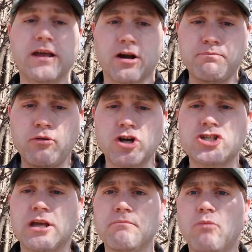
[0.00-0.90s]
and are
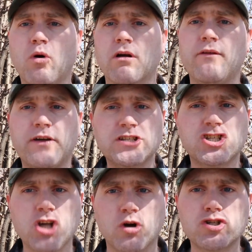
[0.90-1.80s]
pushing more of a
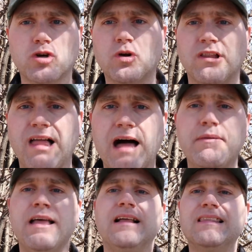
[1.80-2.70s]
social
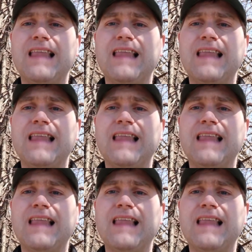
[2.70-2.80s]
club,